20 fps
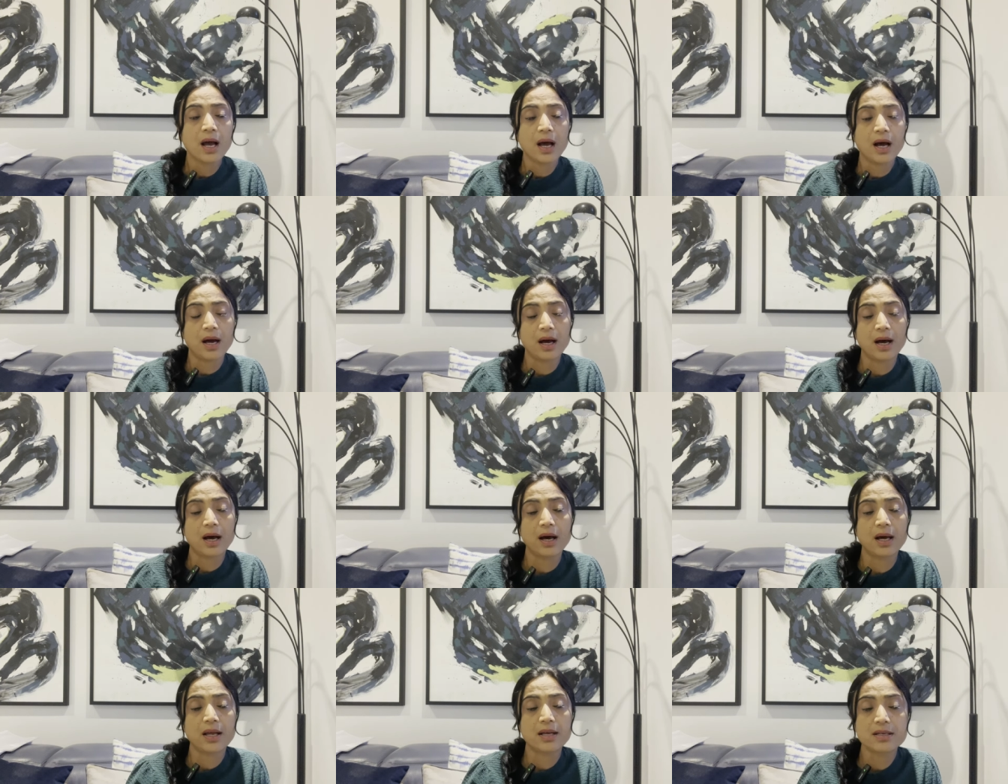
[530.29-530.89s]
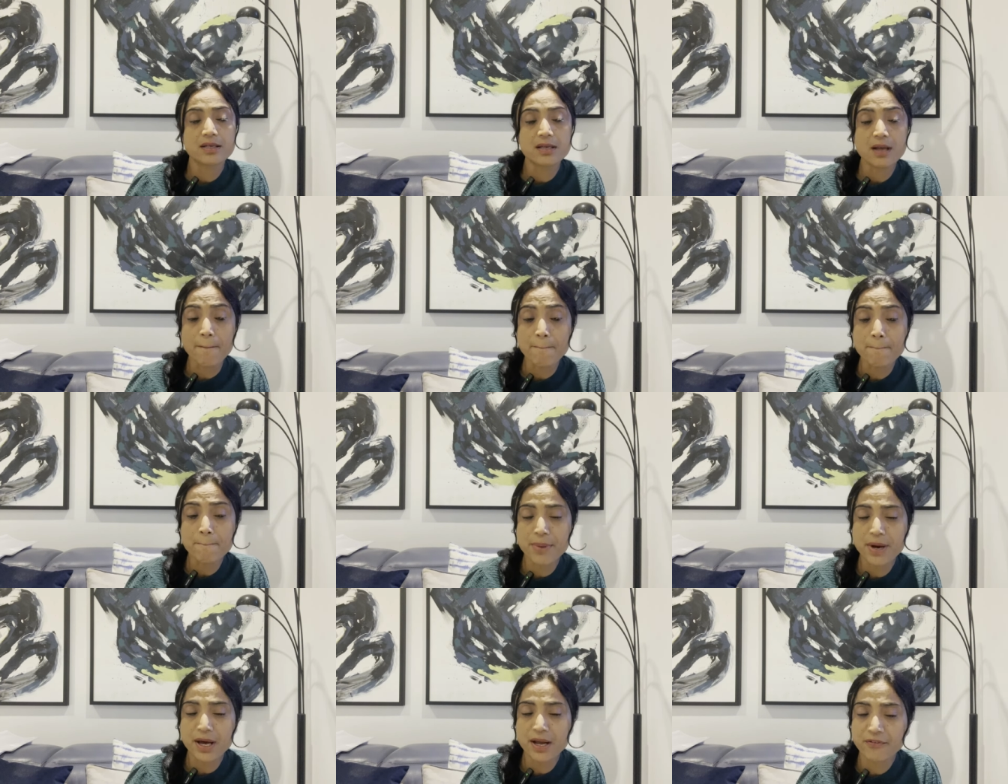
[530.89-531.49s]
uh,
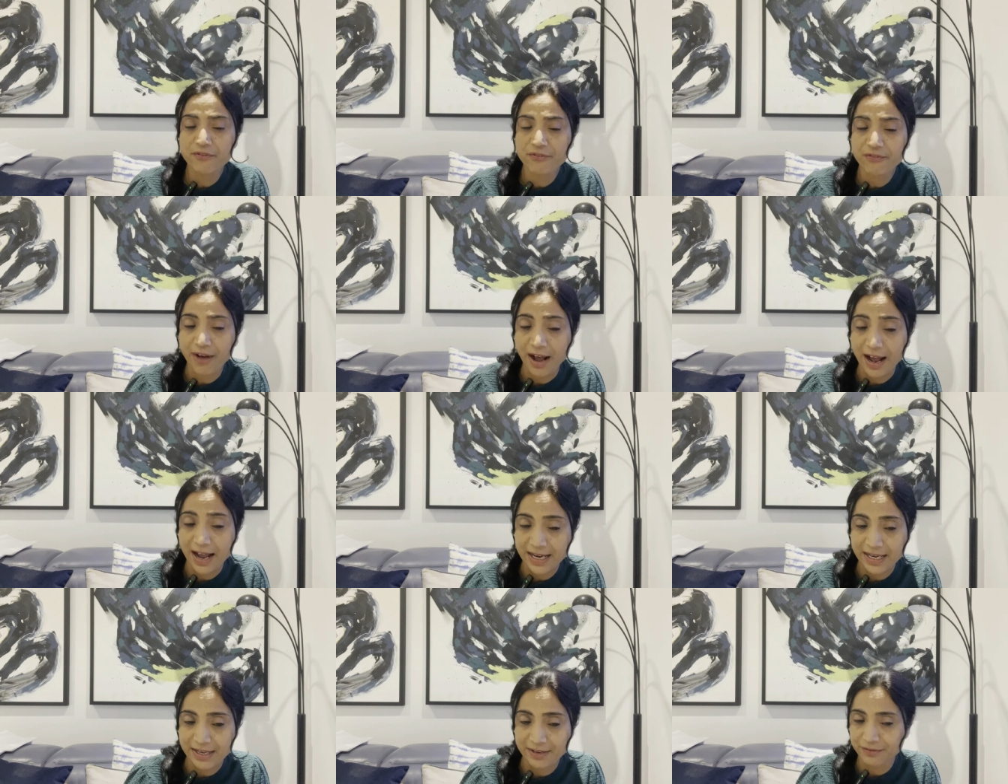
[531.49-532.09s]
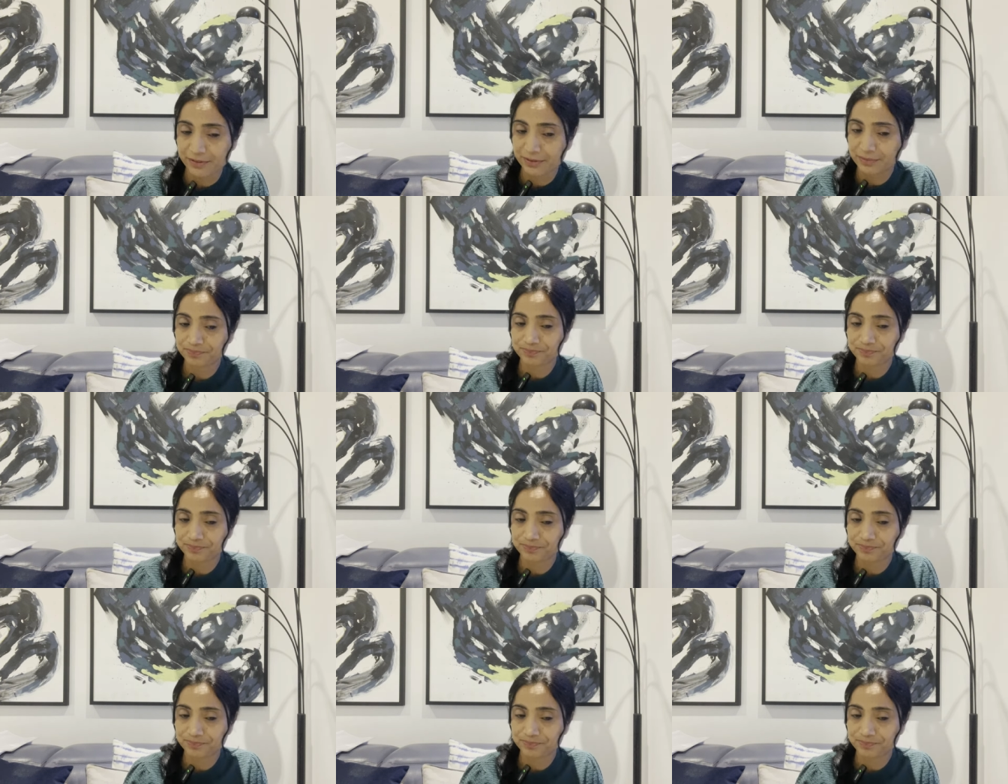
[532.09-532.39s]
number five